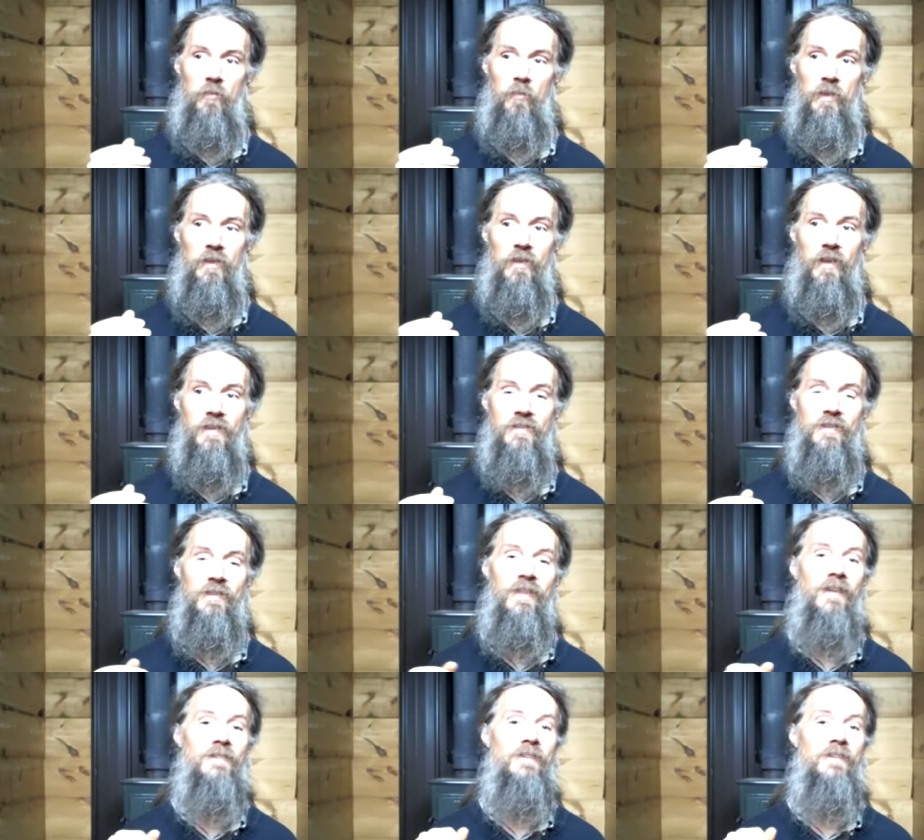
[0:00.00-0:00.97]
realizing
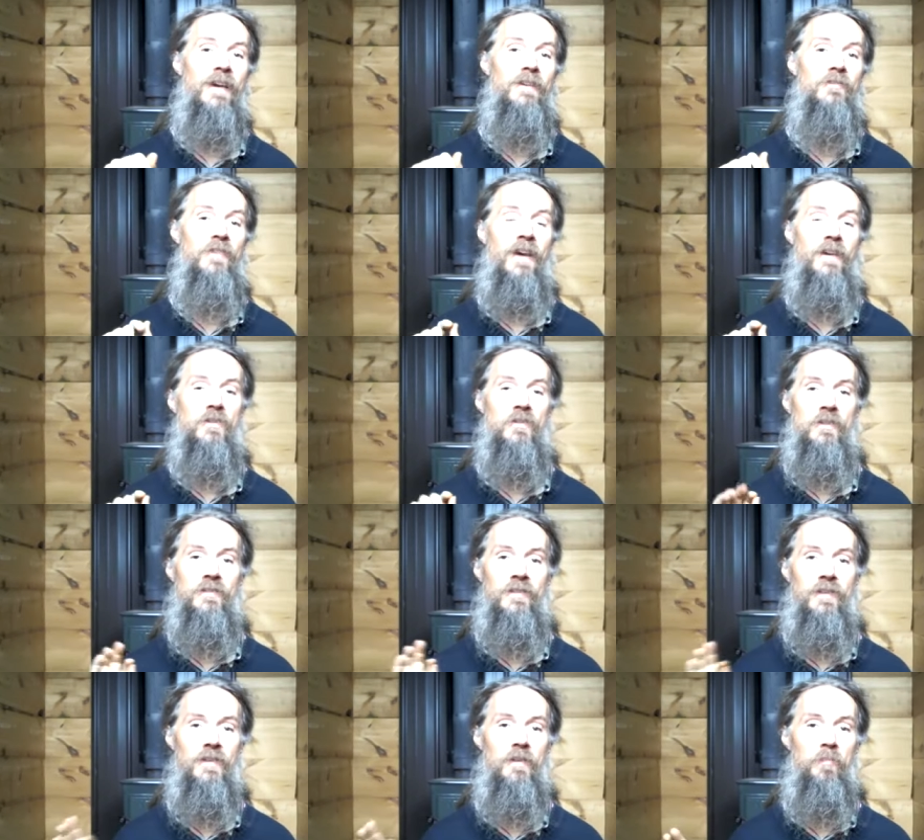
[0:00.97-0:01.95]
that that satisfaction
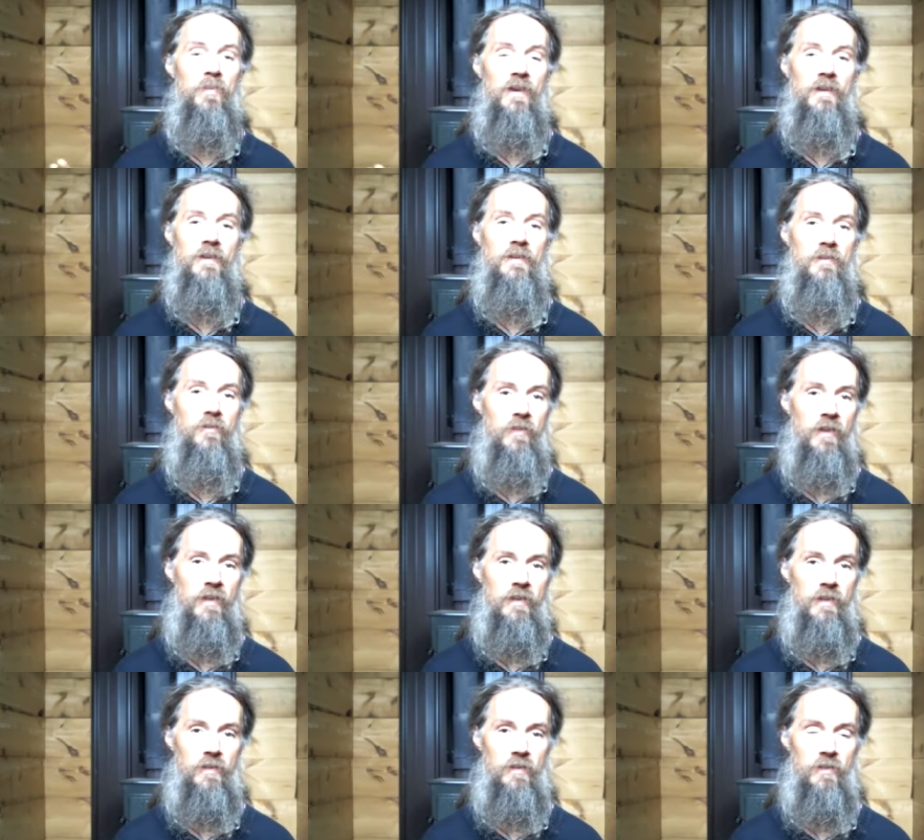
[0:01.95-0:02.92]
is independent of
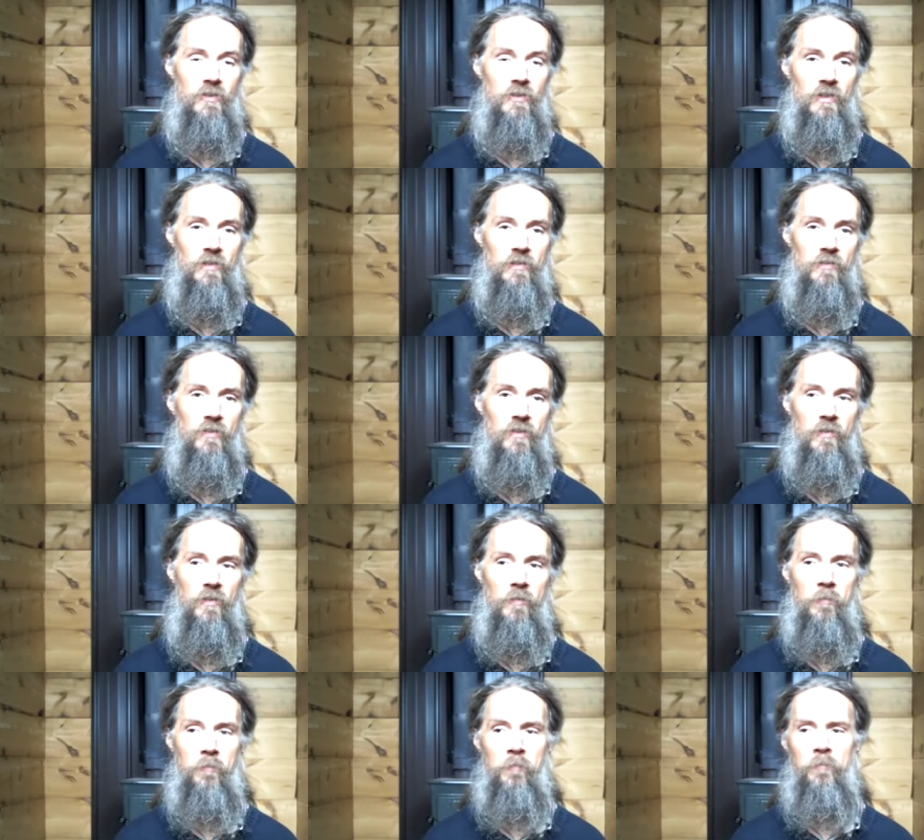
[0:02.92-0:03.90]
any conditions
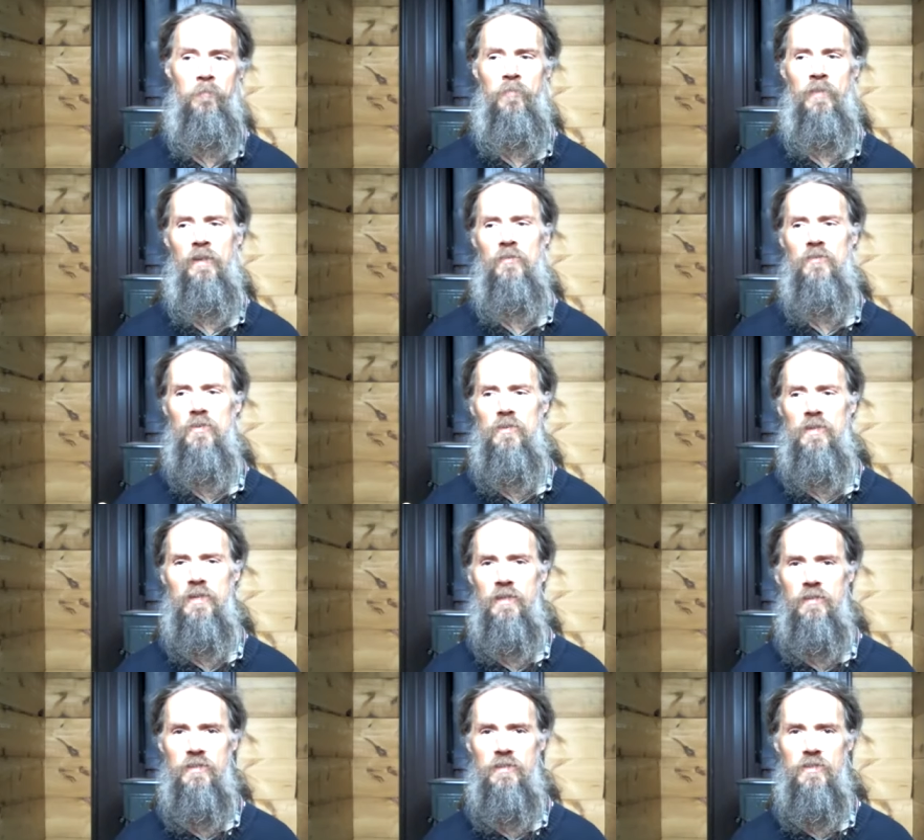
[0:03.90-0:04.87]
so the
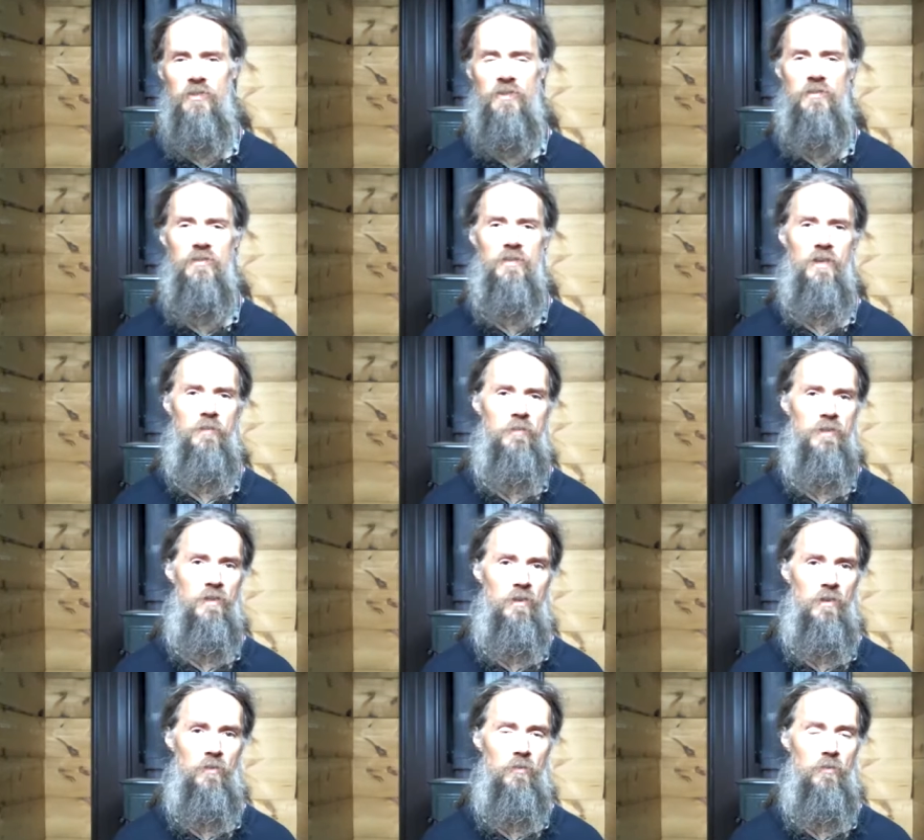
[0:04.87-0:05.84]
conditions come
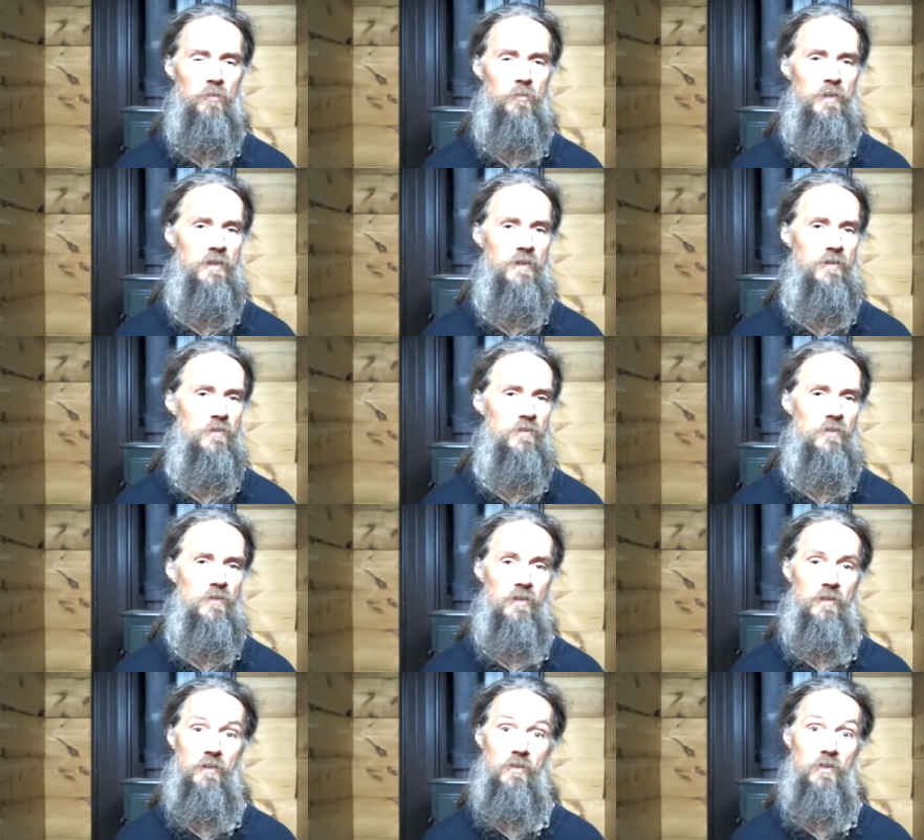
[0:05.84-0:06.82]
and go because
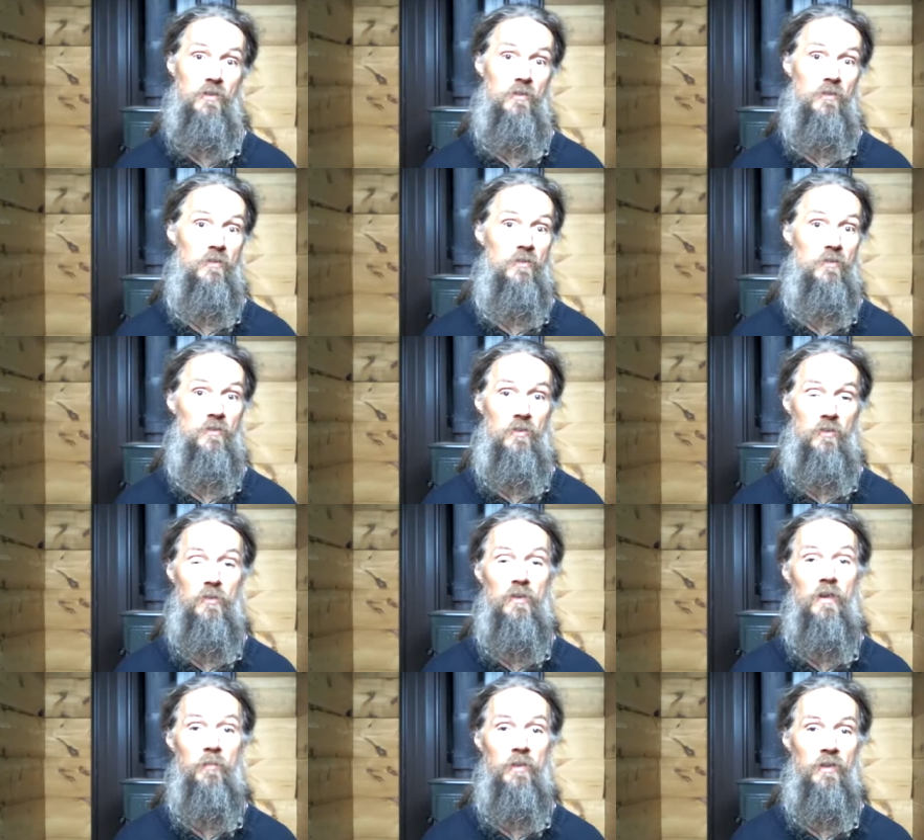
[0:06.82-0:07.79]
the conditions
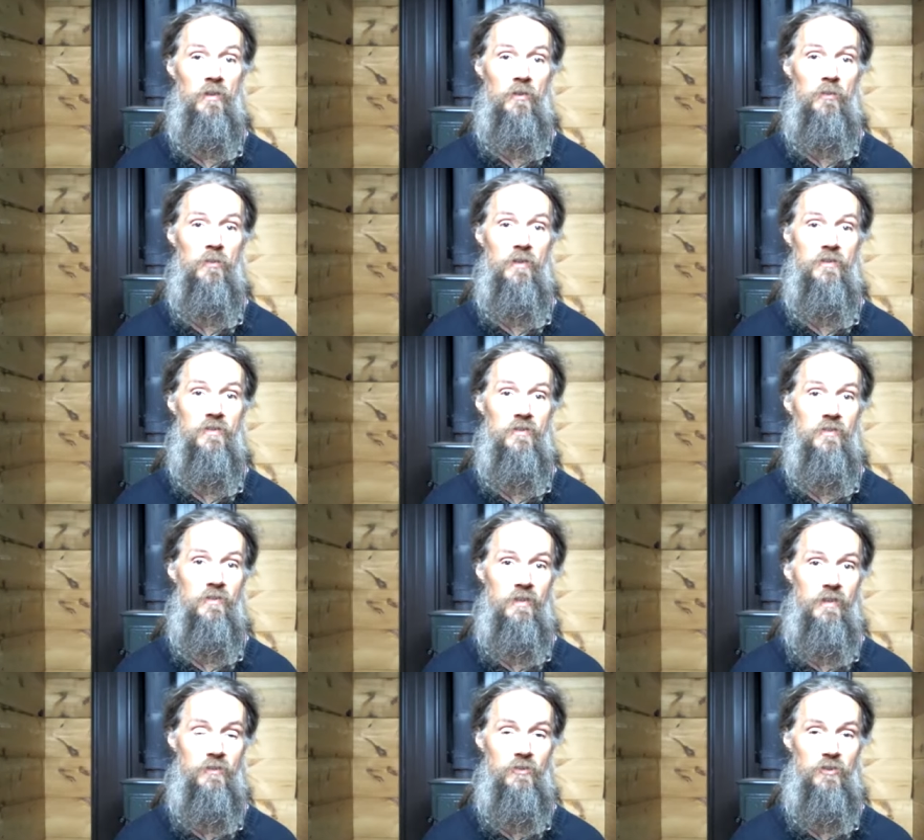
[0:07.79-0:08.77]
do come and go. That's
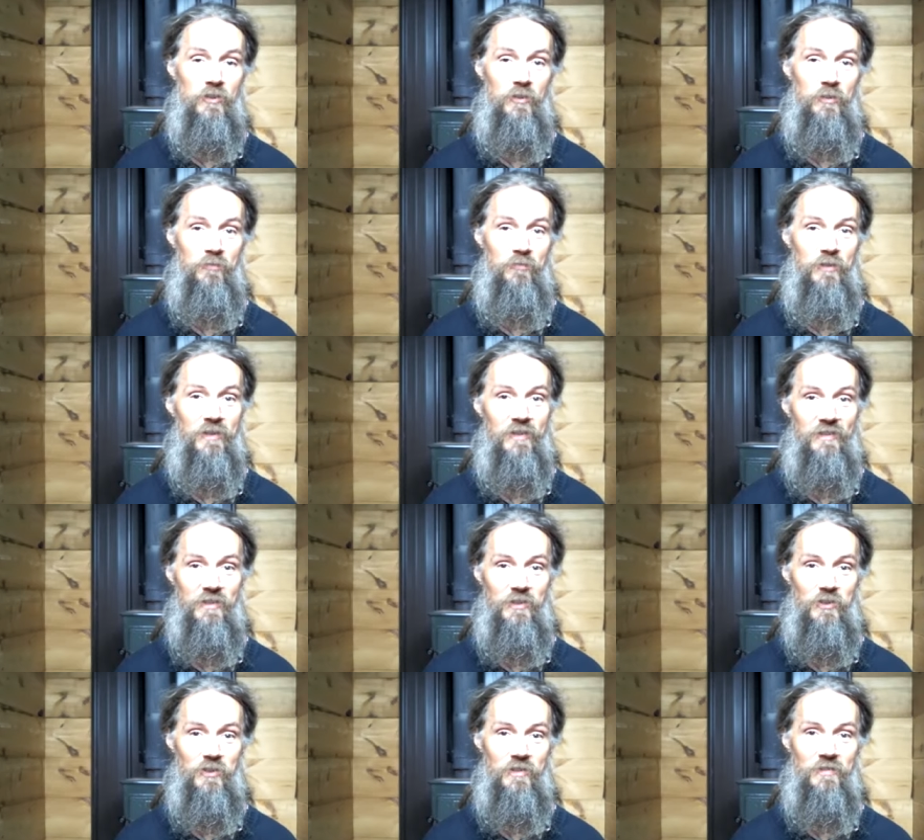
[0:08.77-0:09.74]
the nature of the
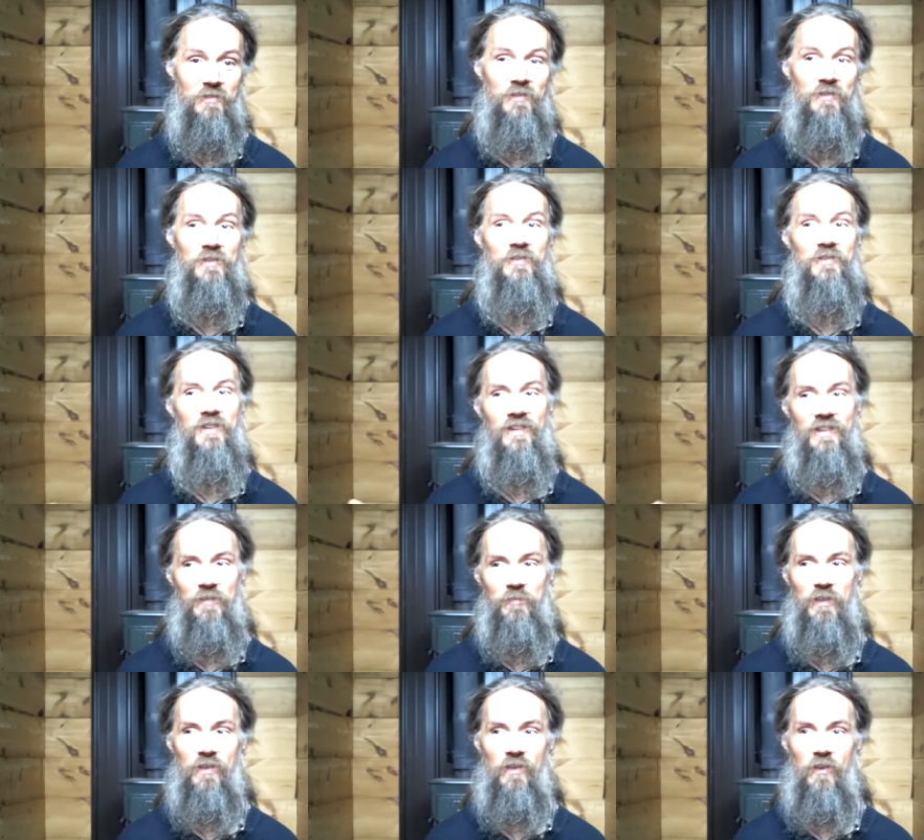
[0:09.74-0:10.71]
conditions is they
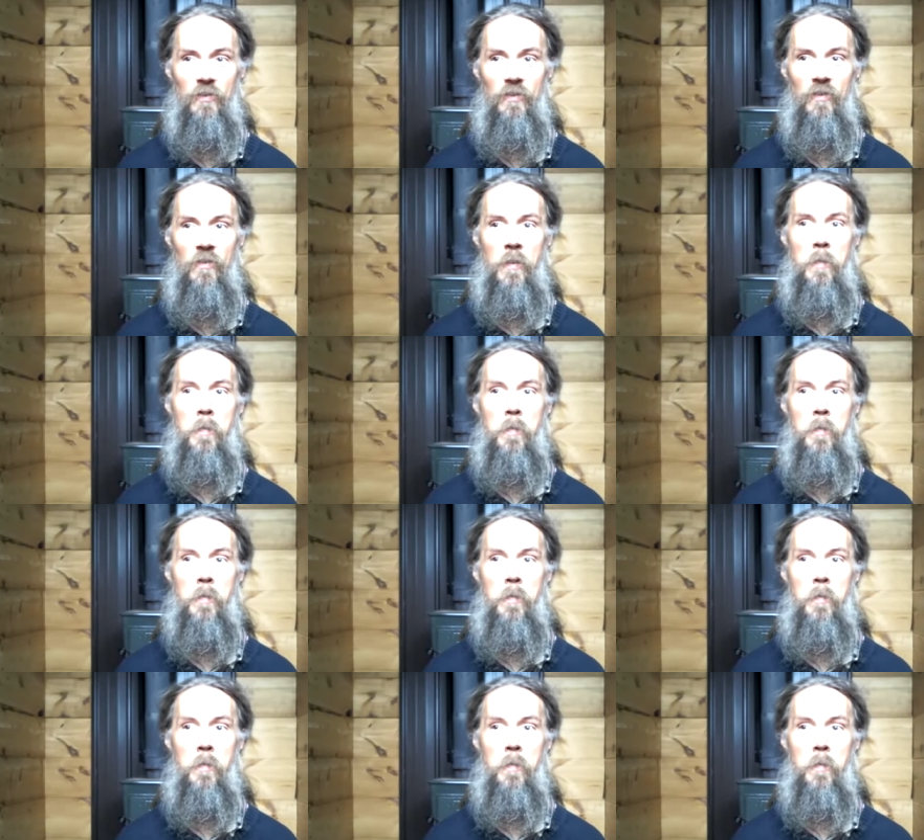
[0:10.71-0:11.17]
come and go.